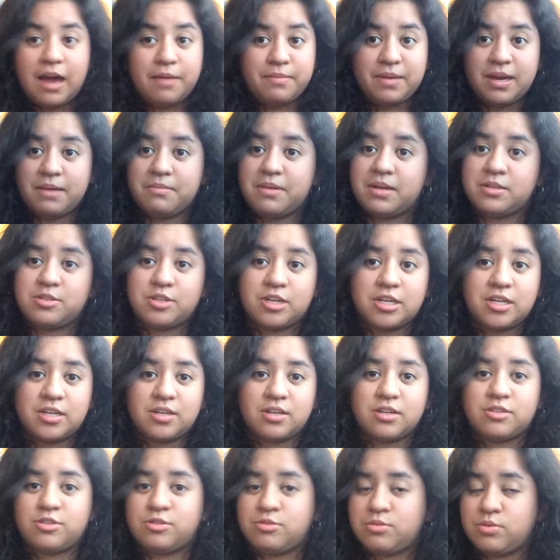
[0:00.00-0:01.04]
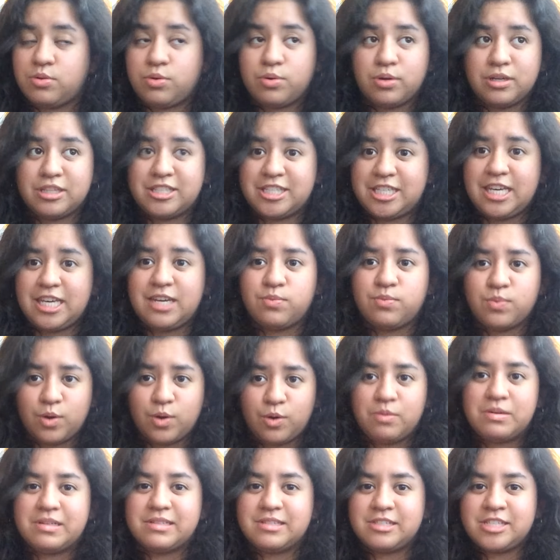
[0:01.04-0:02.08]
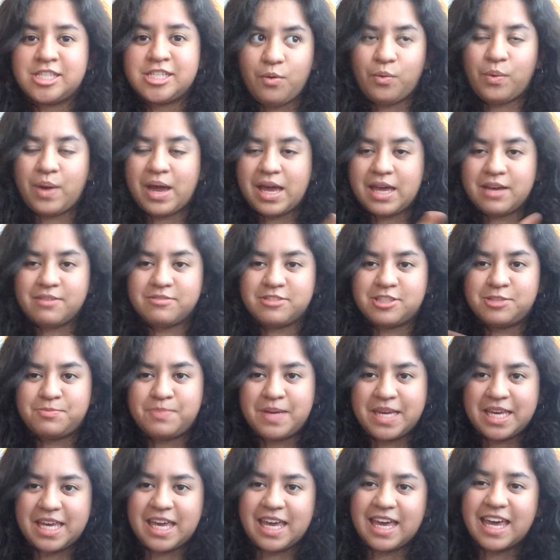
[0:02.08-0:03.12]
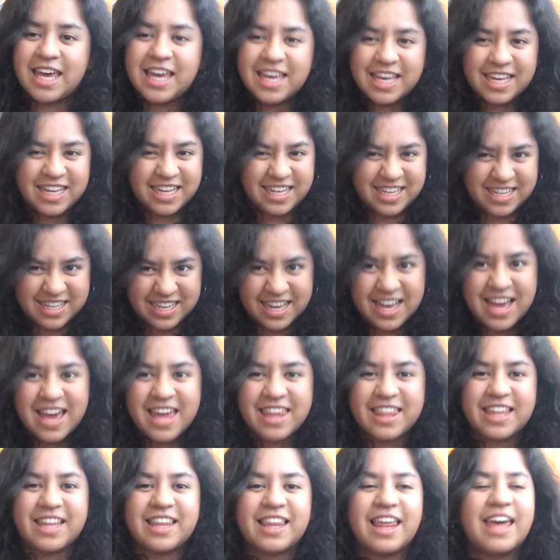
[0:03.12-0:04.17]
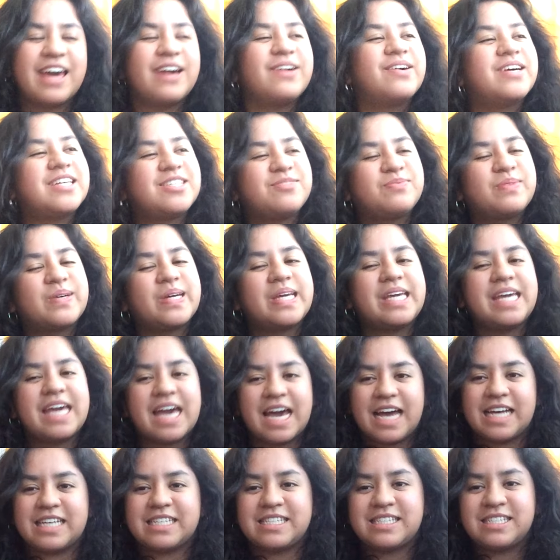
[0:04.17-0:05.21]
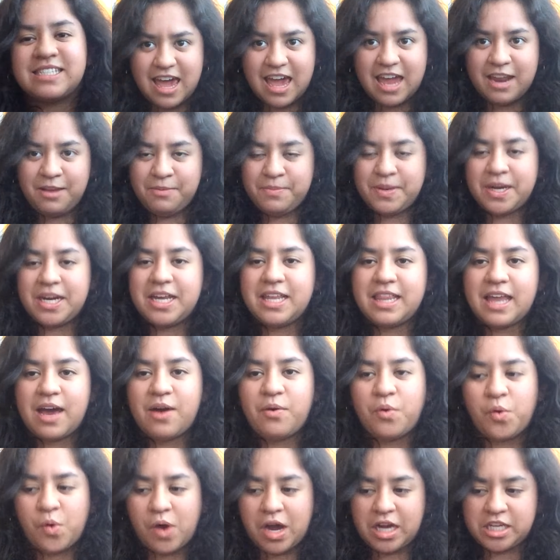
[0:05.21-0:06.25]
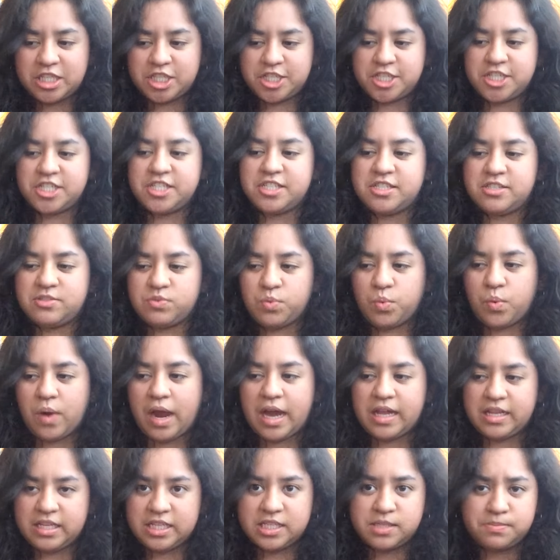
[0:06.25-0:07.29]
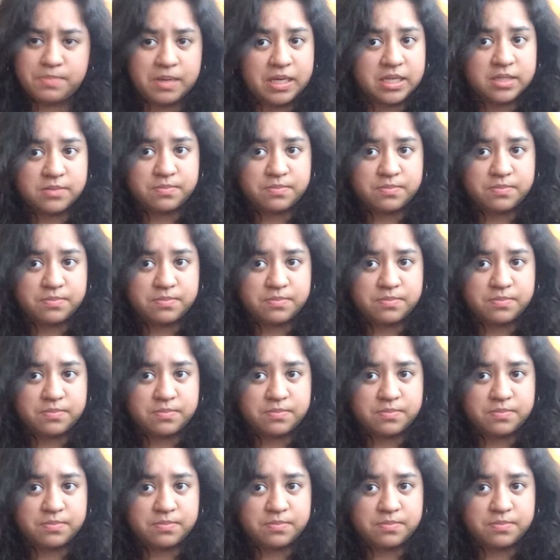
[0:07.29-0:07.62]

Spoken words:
I mean, I'm not trying to critique Rowan's way of speaking the language, but yes, anybody that watches Riley speak